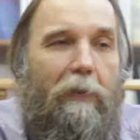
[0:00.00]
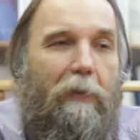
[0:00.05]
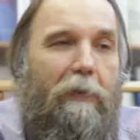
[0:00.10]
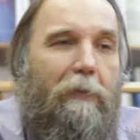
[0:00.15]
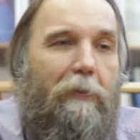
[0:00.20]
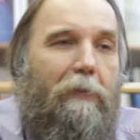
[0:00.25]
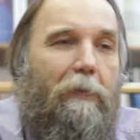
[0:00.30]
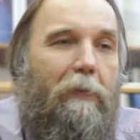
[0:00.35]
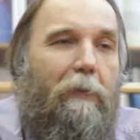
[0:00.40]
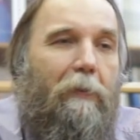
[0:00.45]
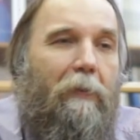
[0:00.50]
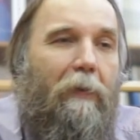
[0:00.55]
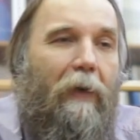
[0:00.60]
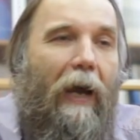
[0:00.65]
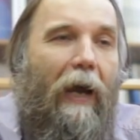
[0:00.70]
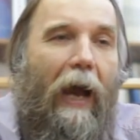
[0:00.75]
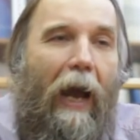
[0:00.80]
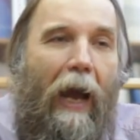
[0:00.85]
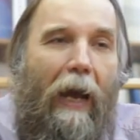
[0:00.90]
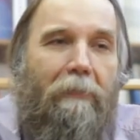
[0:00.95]
So
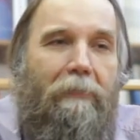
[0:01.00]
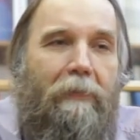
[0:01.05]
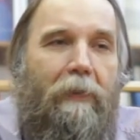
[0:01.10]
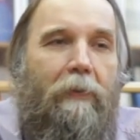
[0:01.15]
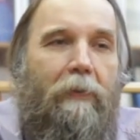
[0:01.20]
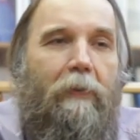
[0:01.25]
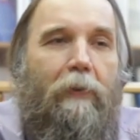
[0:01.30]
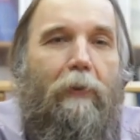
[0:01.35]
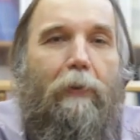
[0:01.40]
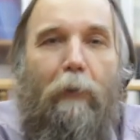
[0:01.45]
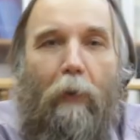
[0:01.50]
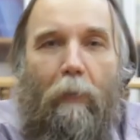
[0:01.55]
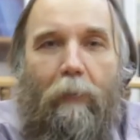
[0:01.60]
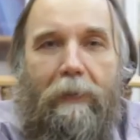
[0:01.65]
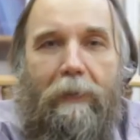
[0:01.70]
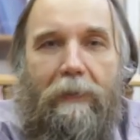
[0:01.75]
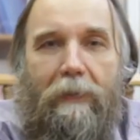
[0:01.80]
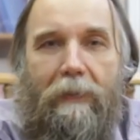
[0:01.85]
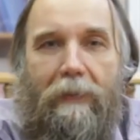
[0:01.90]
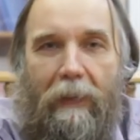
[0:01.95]
after global
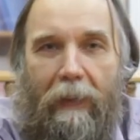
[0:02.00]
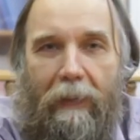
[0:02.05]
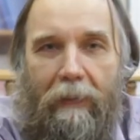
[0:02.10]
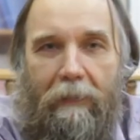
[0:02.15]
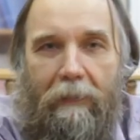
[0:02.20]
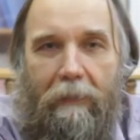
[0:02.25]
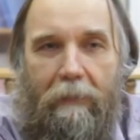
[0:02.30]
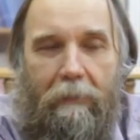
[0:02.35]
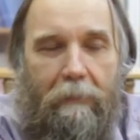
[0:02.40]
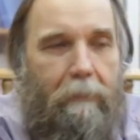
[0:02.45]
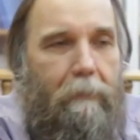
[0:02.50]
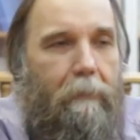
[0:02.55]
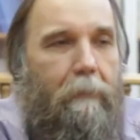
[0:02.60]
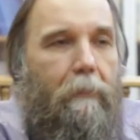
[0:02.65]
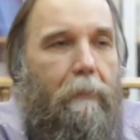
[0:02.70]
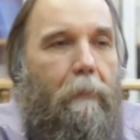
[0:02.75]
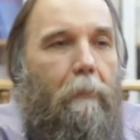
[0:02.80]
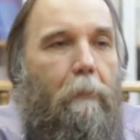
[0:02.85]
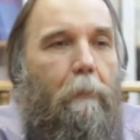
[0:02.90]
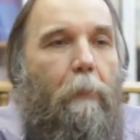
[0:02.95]
society,
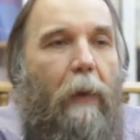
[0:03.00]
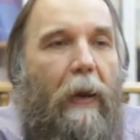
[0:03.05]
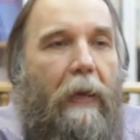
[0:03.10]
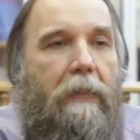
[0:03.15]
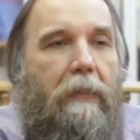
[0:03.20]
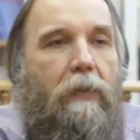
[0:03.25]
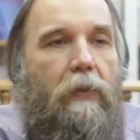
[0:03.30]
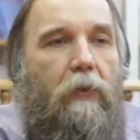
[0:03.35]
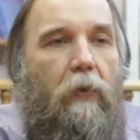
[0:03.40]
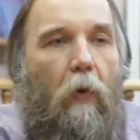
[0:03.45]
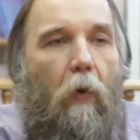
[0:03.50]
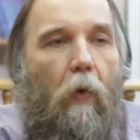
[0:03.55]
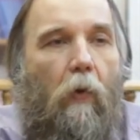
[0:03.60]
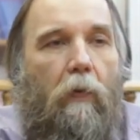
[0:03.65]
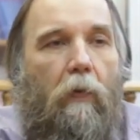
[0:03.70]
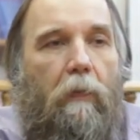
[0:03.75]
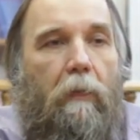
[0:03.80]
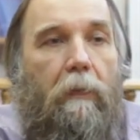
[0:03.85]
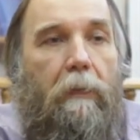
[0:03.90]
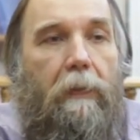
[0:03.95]
based
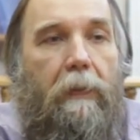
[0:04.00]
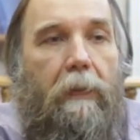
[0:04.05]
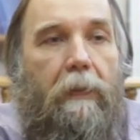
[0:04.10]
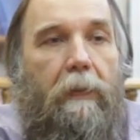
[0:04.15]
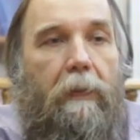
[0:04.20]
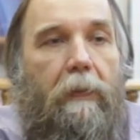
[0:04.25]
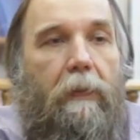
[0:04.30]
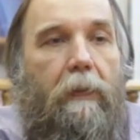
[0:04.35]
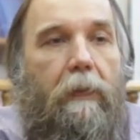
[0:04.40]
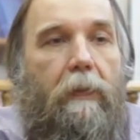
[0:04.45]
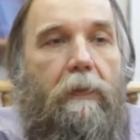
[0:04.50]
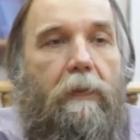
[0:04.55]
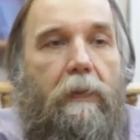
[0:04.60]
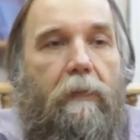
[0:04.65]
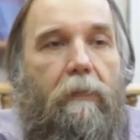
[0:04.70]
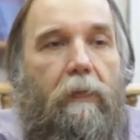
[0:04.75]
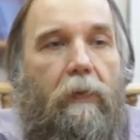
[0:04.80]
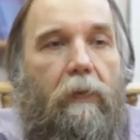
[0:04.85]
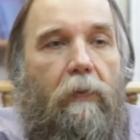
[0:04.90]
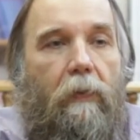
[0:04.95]
on the
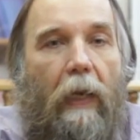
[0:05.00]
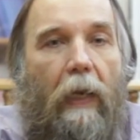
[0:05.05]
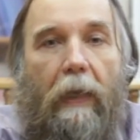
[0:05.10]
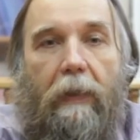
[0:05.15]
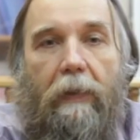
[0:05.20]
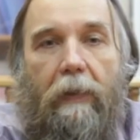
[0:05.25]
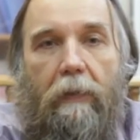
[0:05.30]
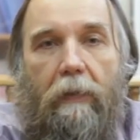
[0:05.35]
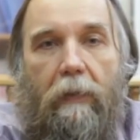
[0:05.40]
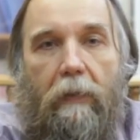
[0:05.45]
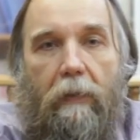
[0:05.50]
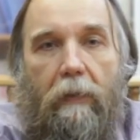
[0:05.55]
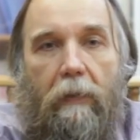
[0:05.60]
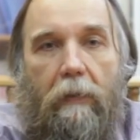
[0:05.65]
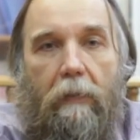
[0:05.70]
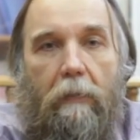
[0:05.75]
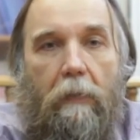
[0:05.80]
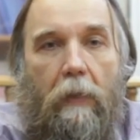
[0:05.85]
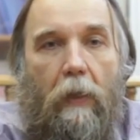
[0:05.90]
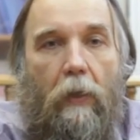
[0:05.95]
individual
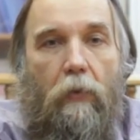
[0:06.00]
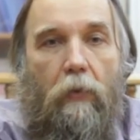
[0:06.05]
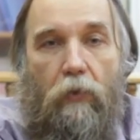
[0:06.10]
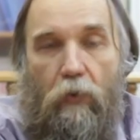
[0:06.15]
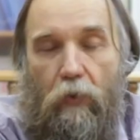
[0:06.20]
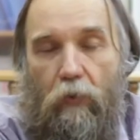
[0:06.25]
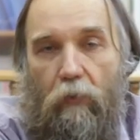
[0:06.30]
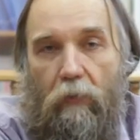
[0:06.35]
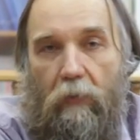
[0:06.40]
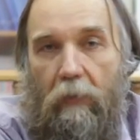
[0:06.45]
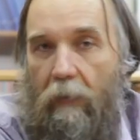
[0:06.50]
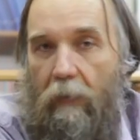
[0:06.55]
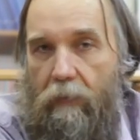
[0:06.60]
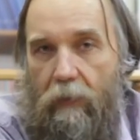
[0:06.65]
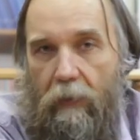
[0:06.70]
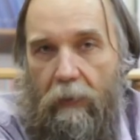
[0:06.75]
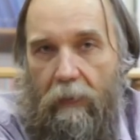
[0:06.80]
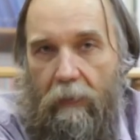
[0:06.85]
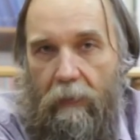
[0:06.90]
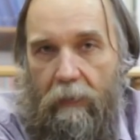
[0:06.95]
identity, should
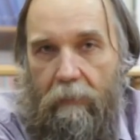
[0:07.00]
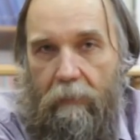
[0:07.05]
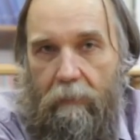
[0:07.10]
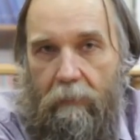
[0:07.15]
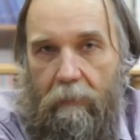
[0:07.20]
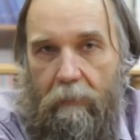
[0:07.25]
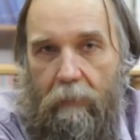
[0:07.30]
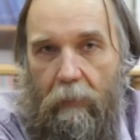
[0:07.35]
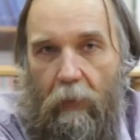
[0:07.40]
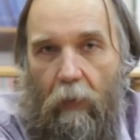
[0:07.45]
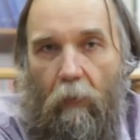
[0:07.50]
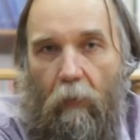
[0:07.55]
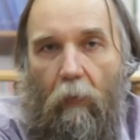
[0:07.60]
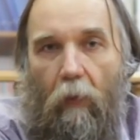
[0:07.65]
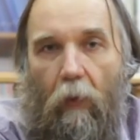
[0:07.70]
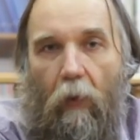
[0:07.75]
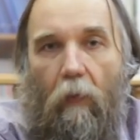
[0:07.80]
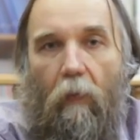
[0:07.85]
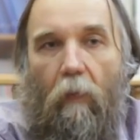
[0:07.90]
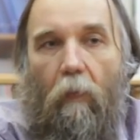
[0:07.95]
logically
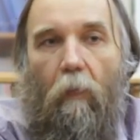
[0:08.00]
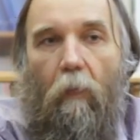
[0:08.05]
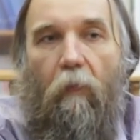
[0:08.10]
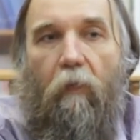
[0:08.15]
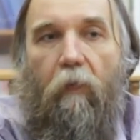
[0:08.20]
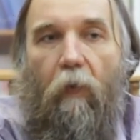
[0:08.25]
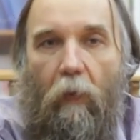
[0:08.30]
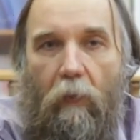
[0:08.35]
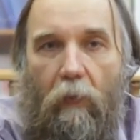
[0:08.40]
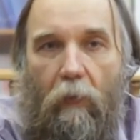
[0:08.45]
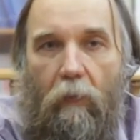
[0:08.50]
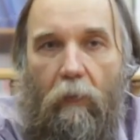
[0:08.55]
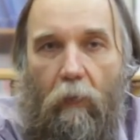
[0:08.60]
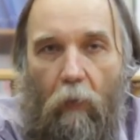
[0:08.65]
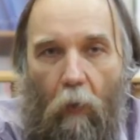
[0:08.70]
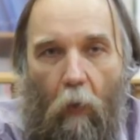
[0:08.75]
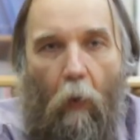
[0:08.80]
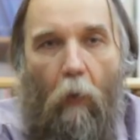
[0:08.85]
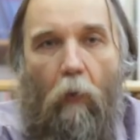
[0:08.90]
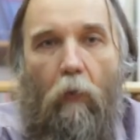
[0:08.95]
follow,
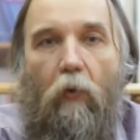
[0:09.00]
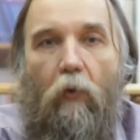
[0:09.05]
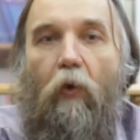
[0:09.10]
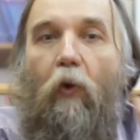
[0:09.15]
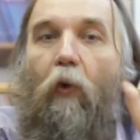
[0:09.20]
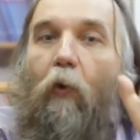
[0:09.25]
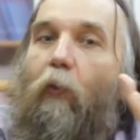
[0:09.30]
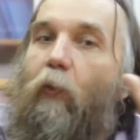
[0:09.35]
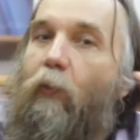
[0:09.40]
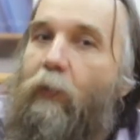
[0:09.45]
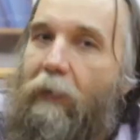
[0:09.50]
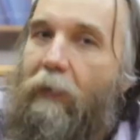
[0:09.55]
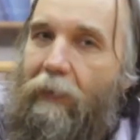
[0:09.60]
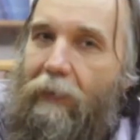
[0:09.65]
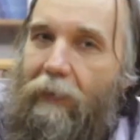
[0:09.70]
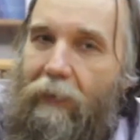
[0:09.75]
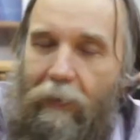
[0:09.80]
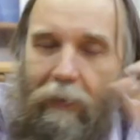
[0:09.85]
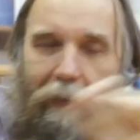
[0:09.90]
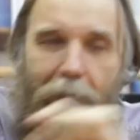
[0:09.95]
or could
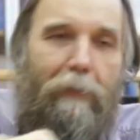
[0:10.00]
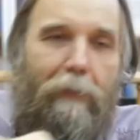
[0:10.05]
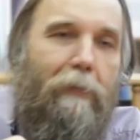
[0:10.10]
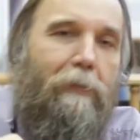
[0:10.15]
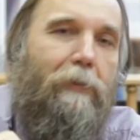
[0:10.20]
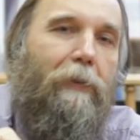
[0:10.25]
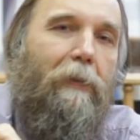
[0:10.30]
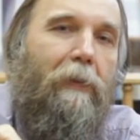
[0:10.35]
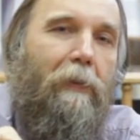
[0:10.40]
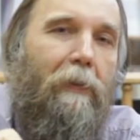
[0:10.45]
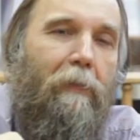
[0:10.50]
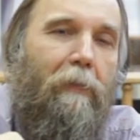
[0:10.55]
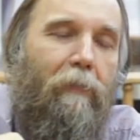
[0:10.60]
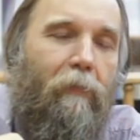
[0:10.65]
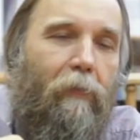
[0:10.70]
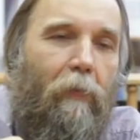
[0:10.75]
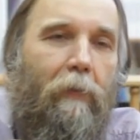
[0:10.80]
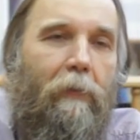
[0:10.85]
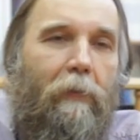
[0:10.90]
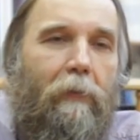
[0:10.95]
logically
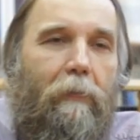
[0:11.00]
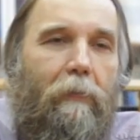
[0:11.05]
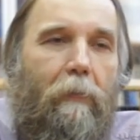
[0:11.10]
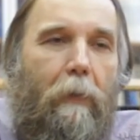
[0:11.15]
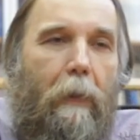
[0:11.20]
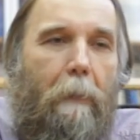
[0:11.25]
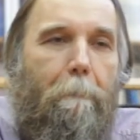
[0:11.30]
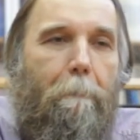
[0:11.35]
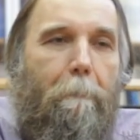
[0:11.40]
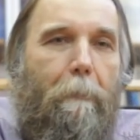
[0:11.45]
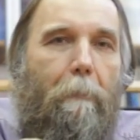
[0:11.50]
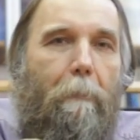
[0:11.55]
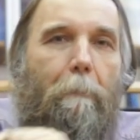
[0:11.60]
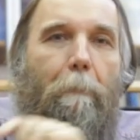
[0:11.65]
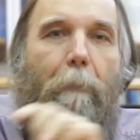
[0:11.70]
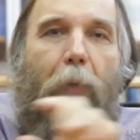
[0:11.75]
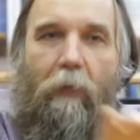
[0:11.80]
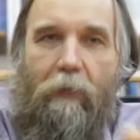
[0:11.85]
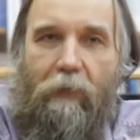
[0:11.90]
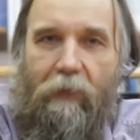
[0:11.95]
follow,
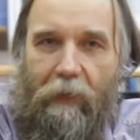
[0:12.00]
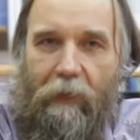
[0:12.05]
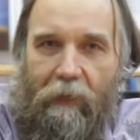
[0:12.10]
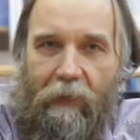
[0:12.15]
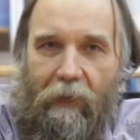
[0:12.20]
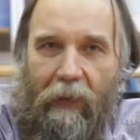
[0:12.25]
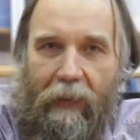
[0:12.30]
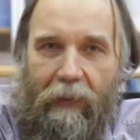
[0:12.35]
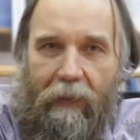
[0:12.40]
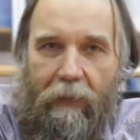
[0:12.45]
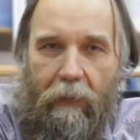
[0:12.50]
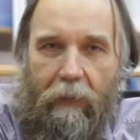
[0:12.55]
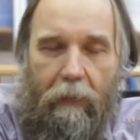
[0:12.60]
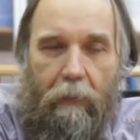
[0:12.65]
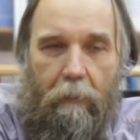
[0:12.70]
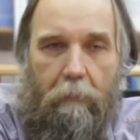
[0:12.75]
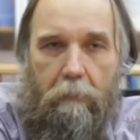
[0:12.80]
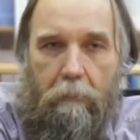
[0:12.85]
post-society,